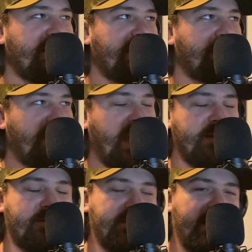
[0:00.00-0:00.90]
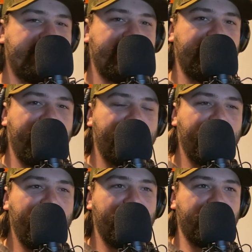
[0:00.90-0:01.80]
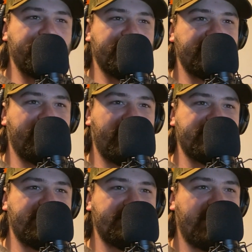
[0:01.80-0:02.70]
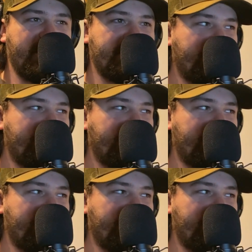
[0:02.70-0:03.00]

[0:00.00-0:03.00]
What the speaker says: then the panel next to them, which is the person they're talking